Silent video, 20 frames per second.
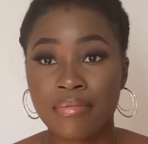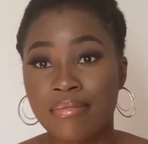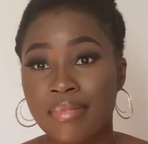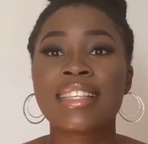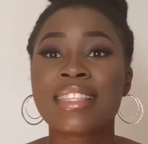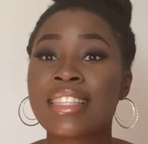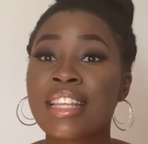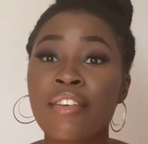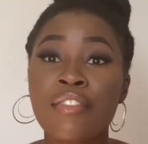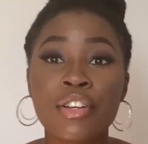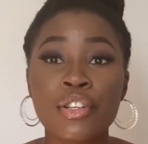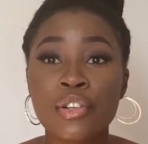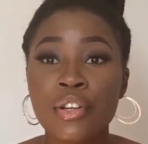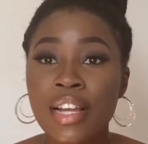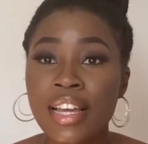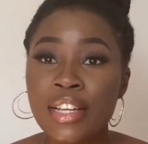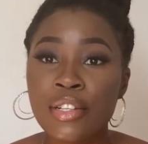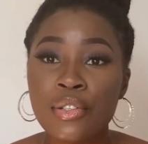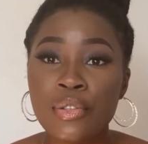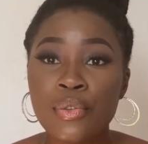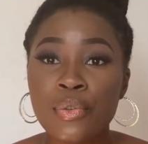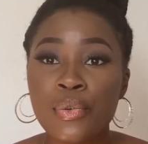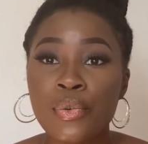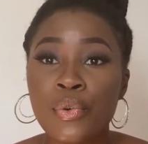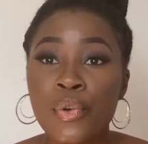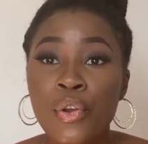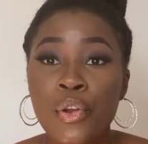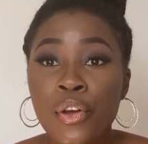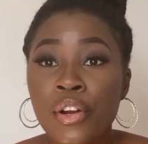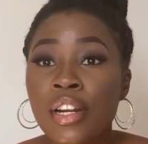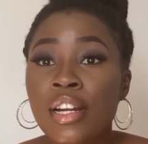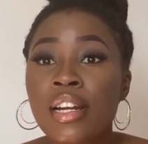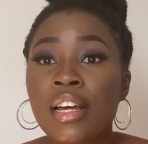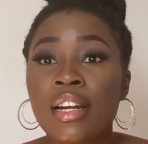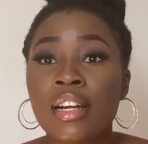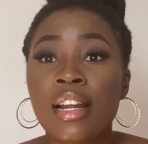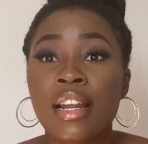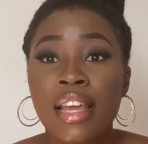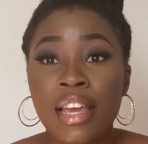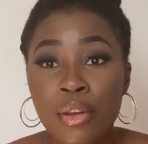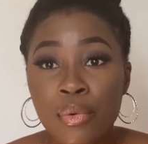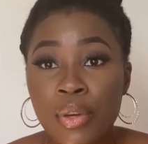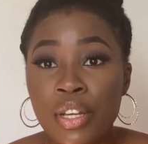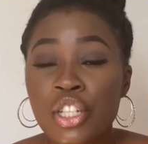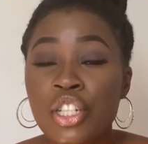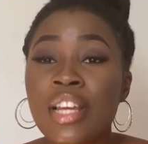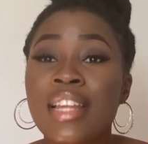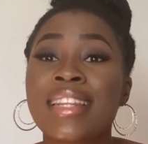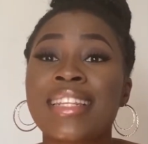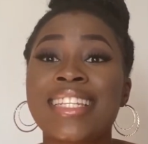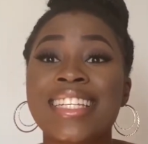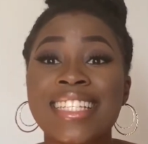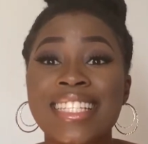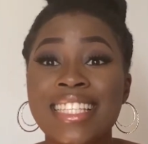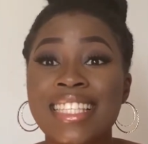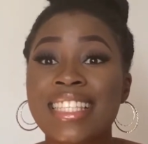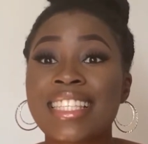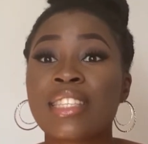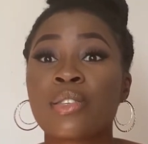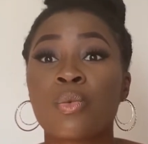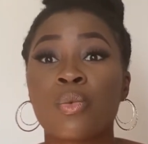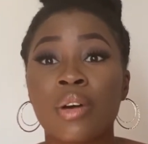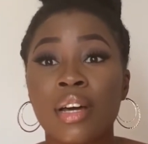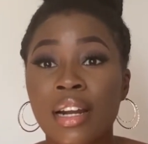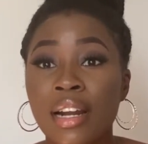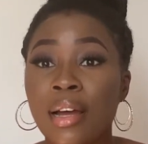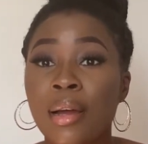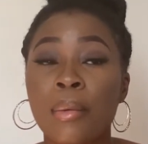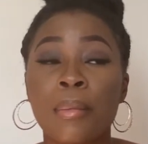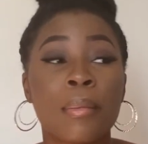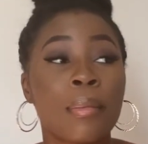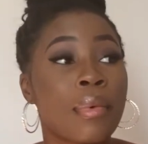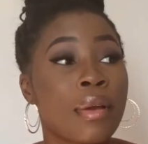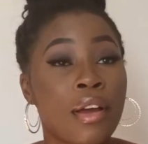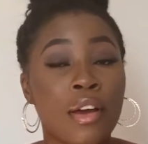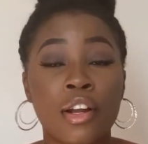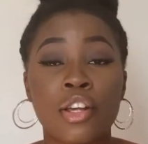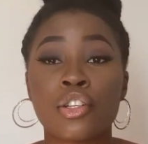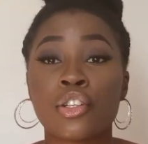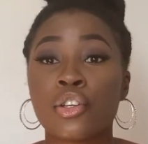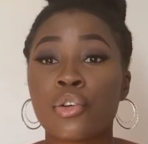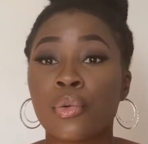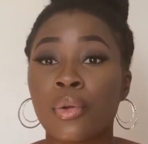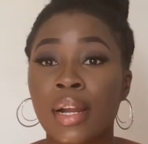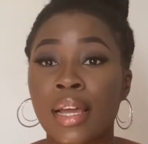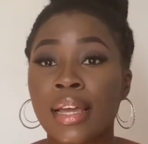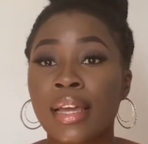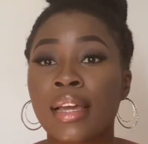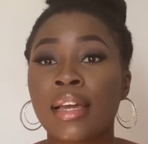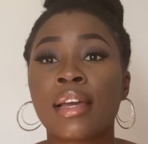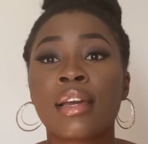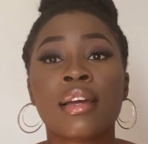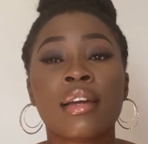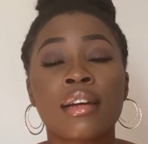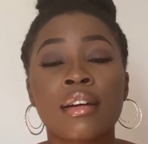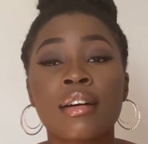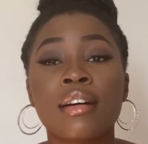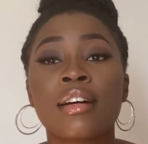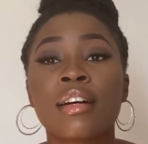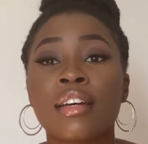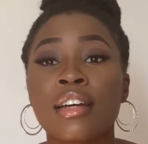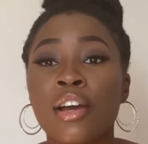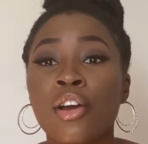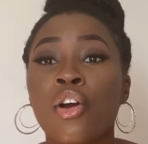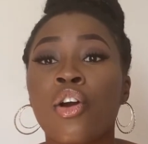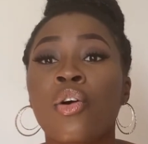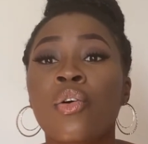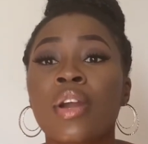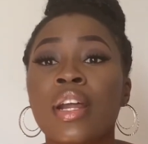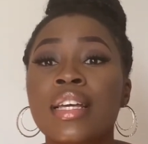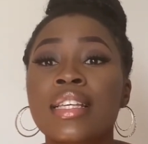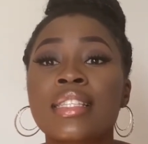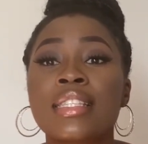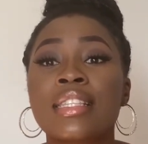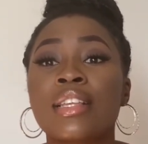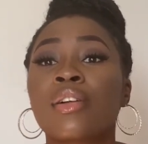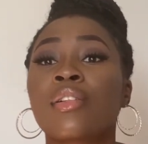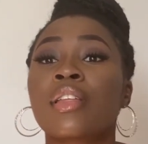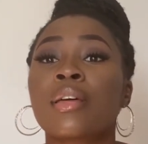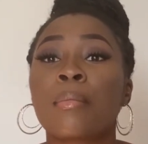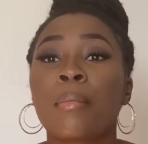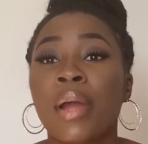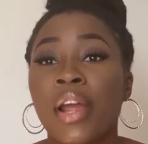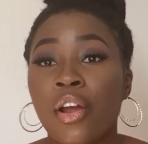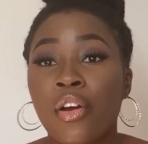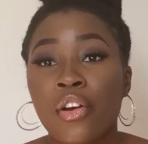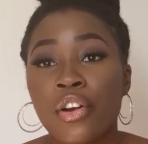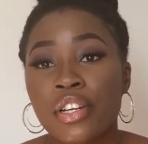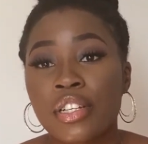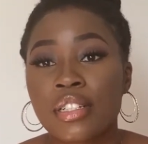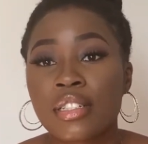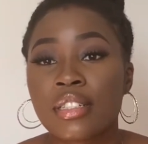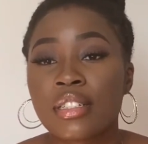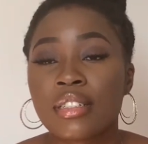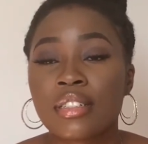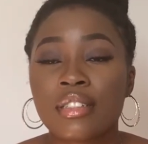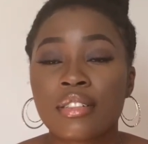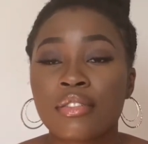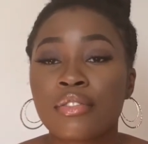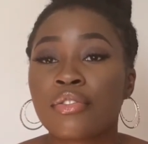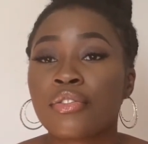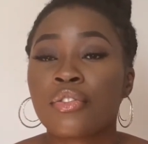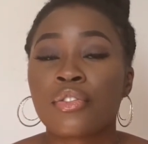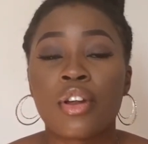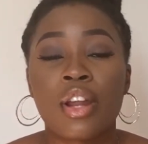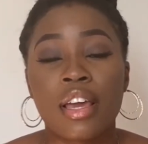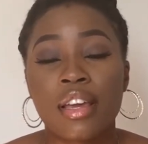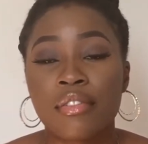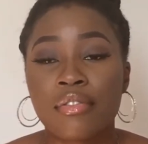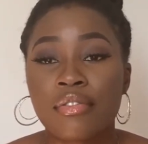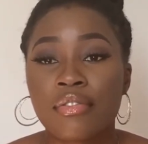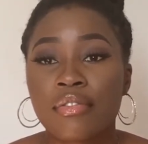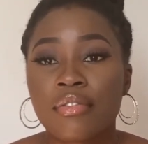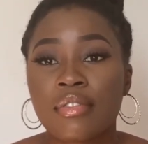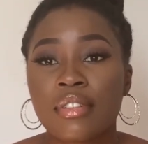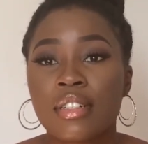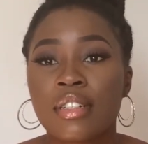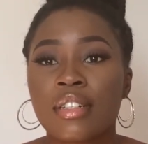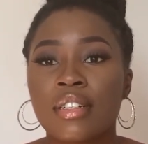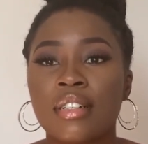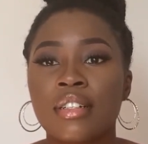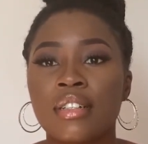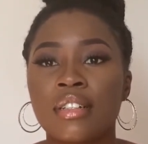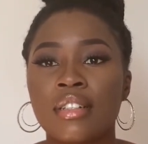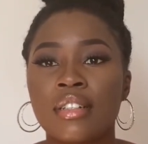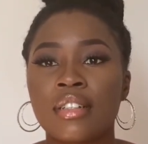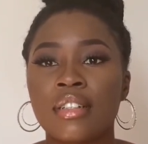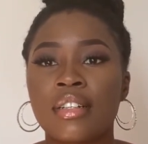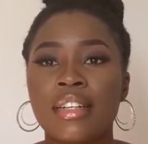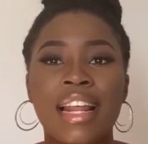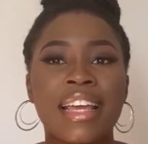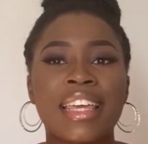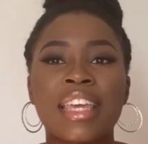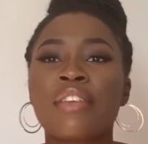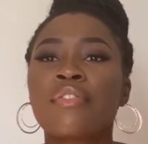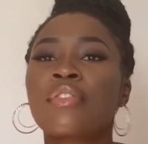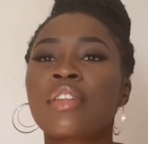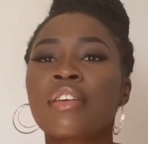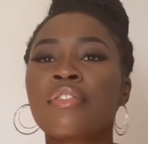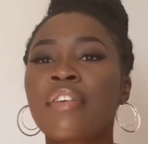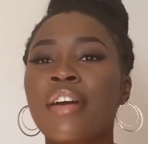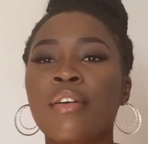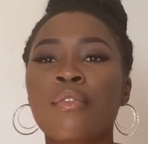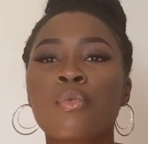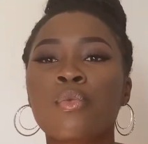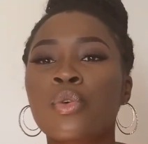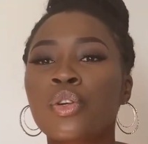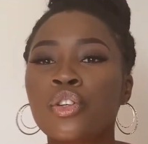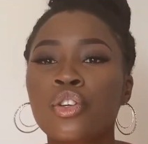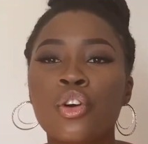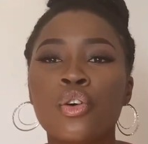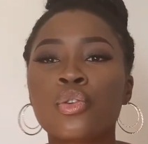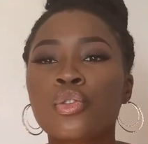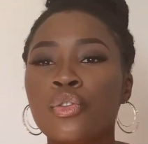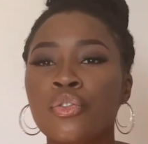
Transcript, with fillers: It's never too late to learn another language and this is what I'm gonna do. Like, Angola is still in my heart for life like even if I would go